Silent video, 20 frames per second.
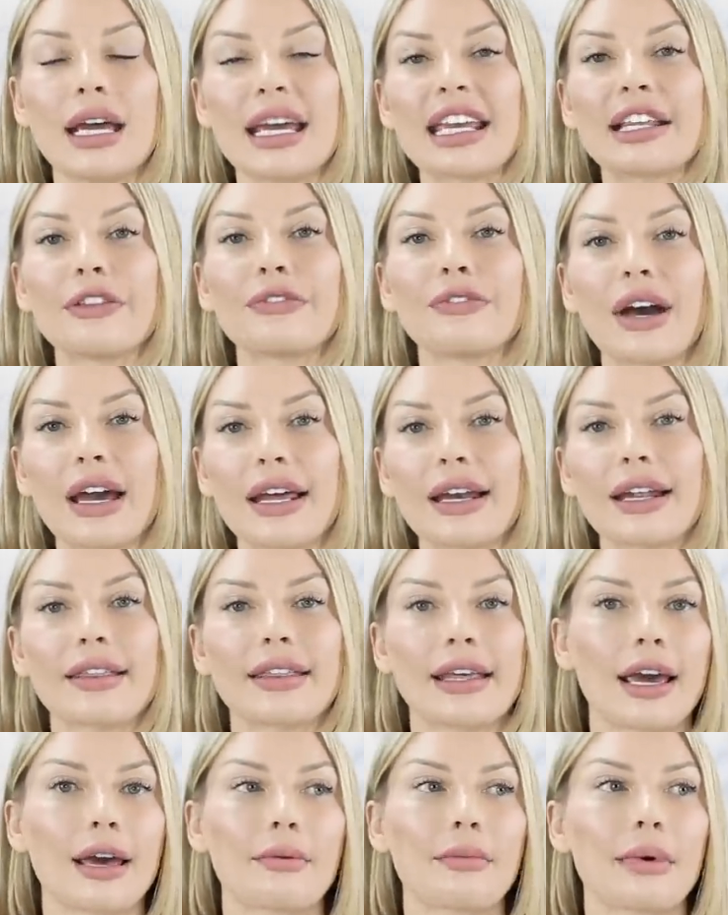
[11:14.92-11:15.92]
invited
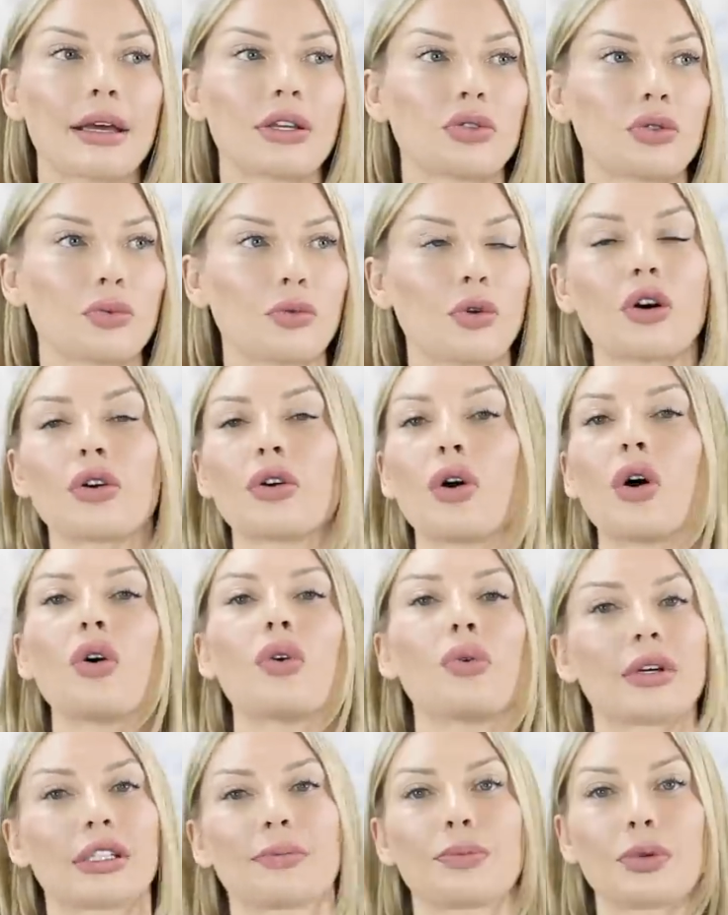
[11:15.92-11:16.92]
them, and you
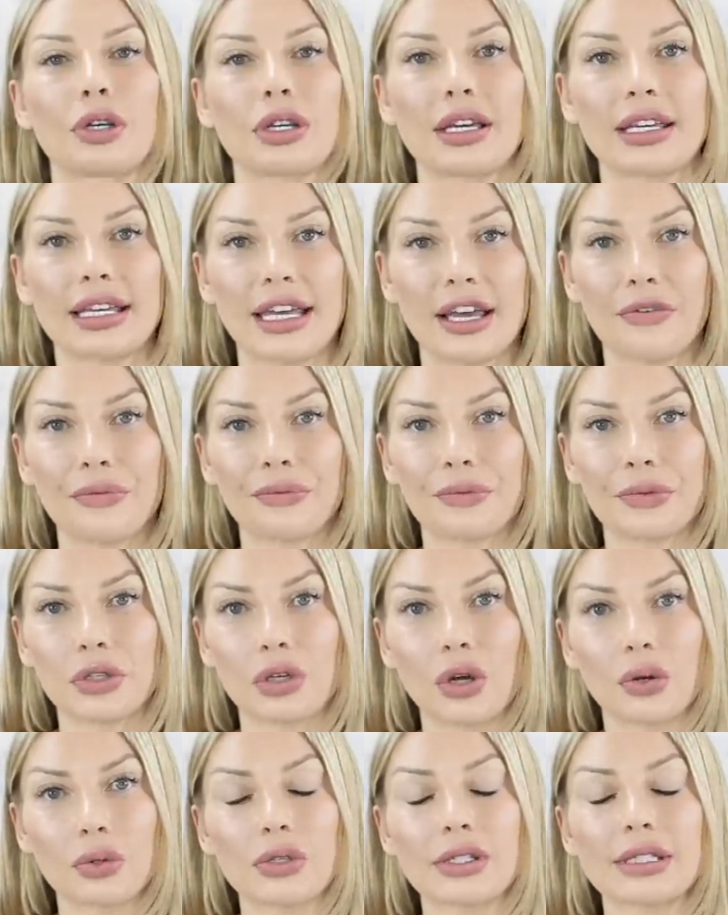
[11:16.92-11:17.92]
always bring a gift when you
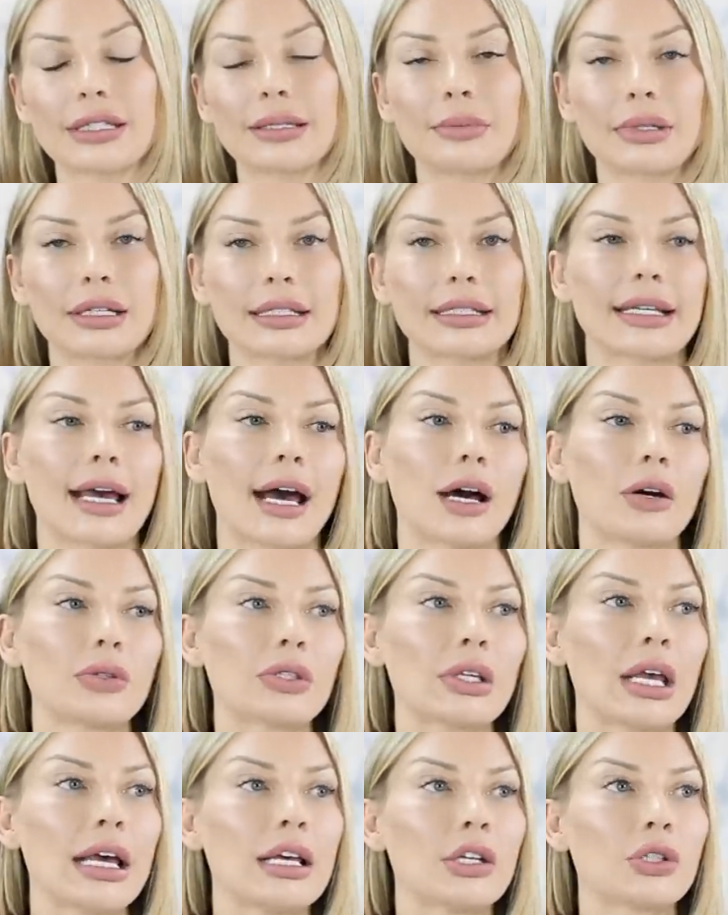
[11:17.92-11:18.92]
go to somebody's
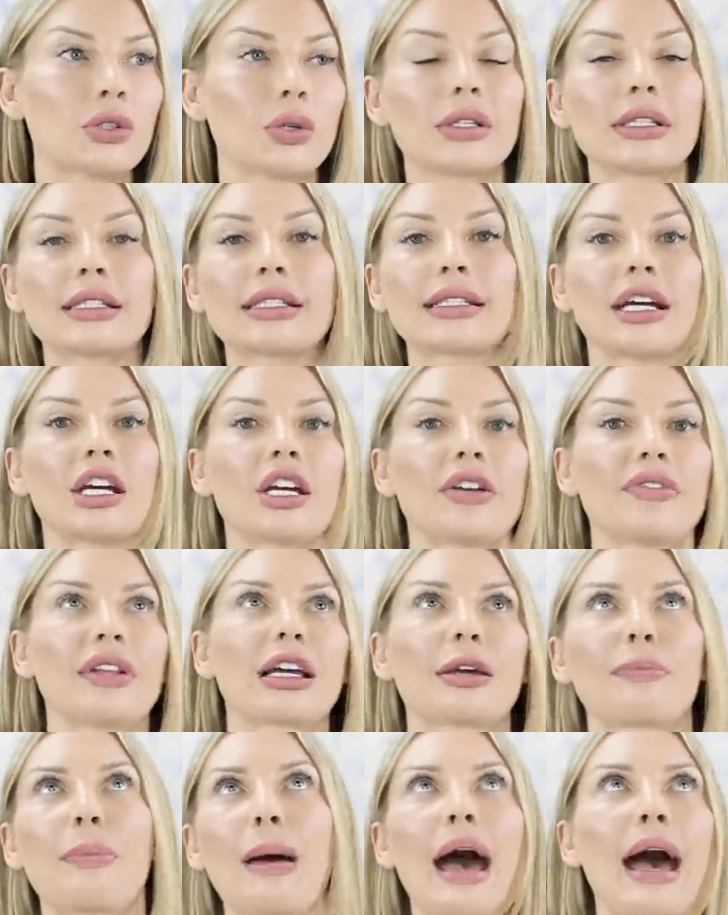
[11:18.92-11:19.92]
house. So instead of
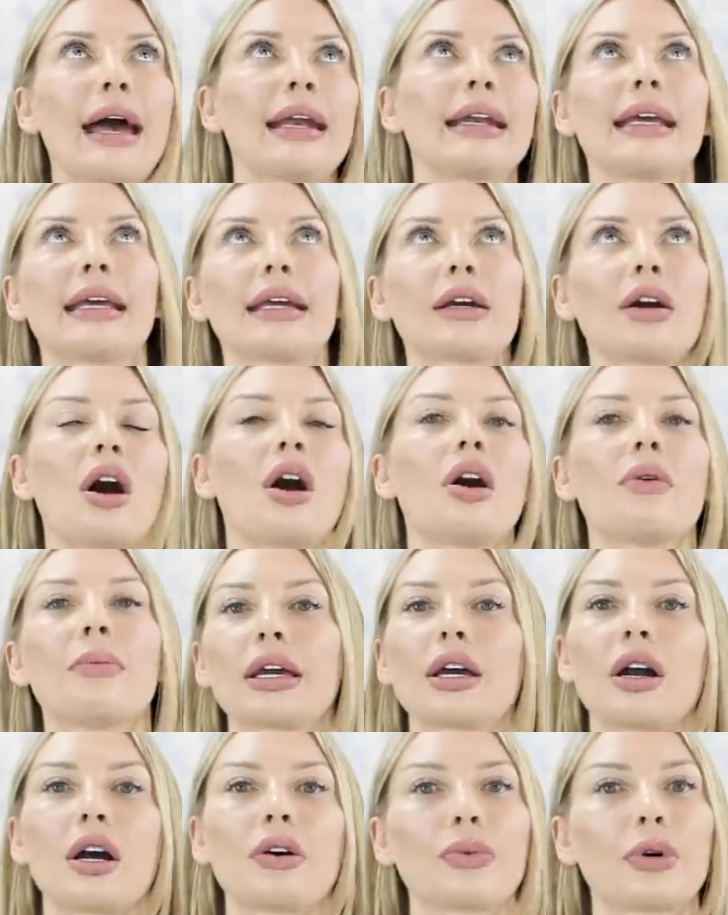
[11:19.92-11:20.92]
like panic, oh
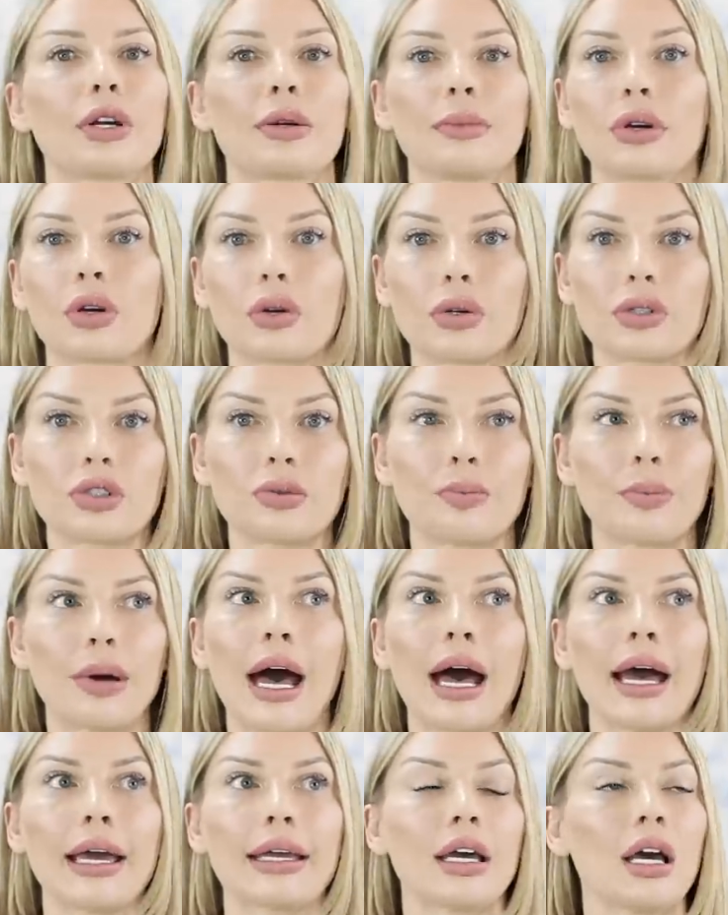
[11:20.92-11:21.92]
my God, what am I going to
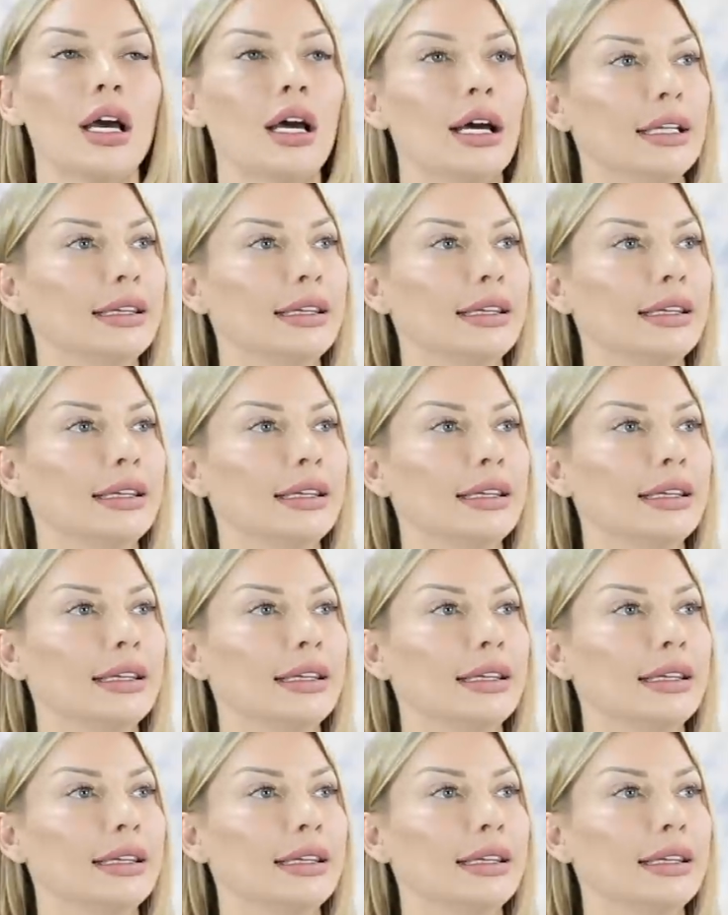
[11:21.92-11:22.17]
buy?